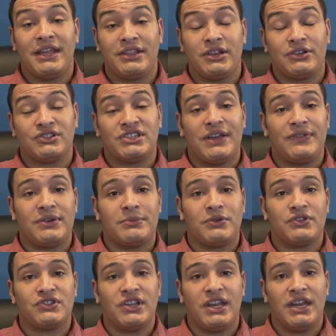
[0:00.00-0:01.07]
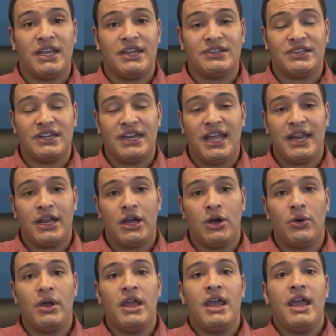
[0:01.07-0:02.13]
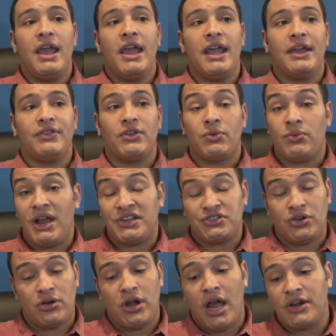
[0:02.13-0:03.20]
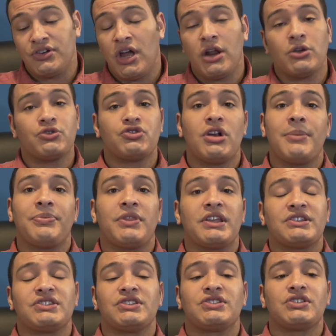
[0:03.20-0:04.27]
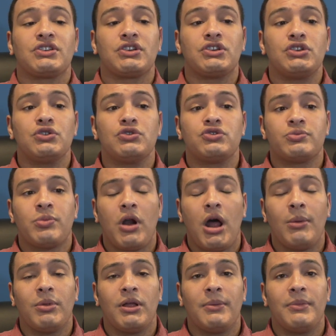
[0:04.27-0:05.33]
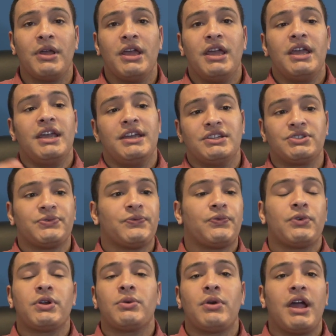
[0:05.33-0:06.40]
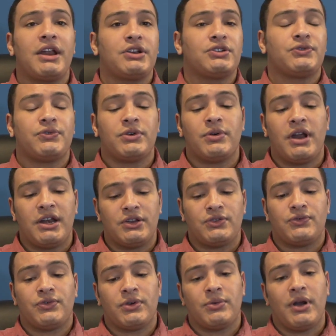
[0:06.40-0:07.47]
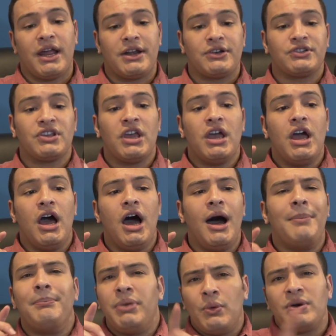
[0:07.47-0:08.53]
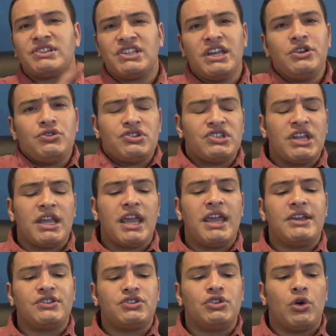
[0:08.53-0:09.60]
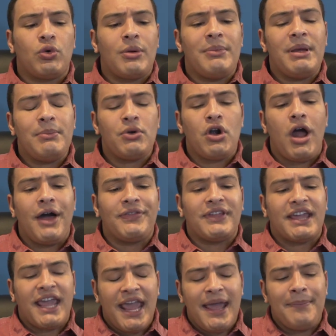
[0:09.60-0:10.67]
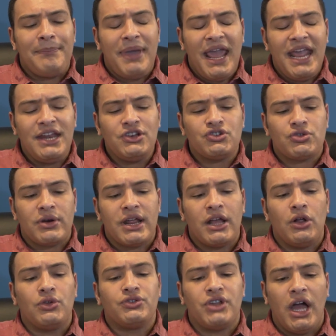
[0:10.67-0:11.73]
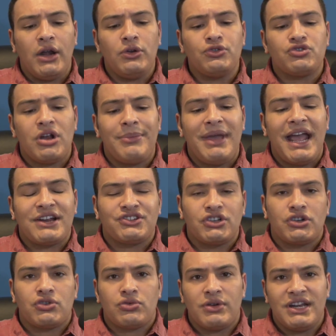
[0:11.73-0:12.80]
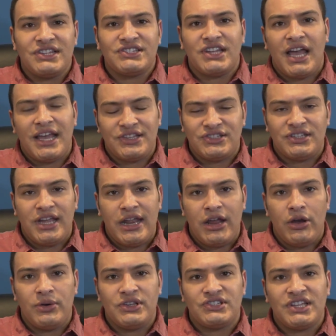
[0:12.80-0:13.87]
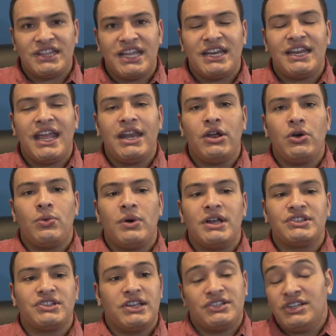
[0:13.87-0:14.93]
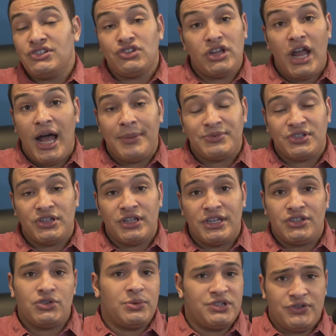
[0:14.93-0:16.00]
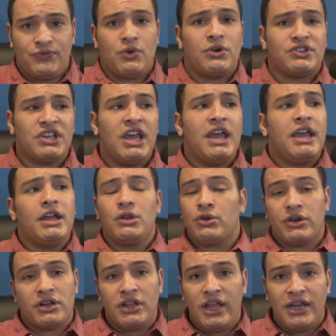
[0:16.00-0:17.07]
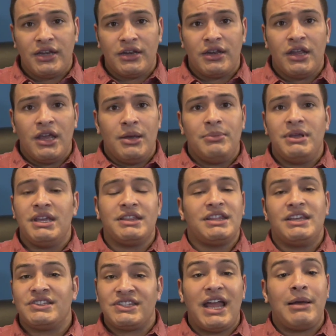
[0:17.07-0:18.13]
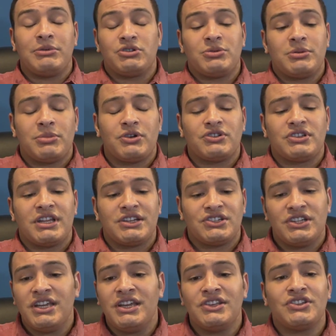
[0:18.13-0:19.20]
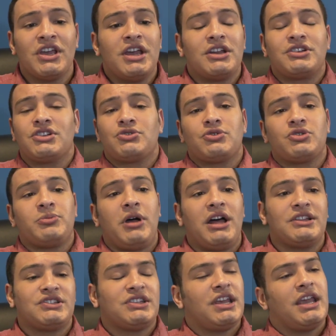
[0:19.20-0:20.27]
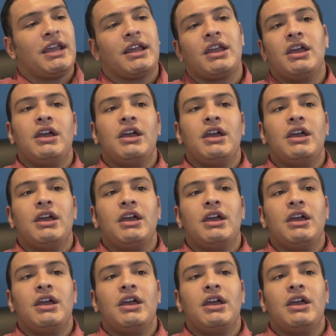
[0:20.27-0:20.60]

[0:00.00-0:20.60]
7% into NATO, and the rest are not. Donald Trump thinks this is a huge problem. It's free riders, free riders, free riders. But what's interesting is you'll remember on the campaign trail, Donald Trump actually criticized NATO. He said that NATO was essentially obsolete, to which, of course, Hillary Clinton, being the establishment person that she is, just responds saying,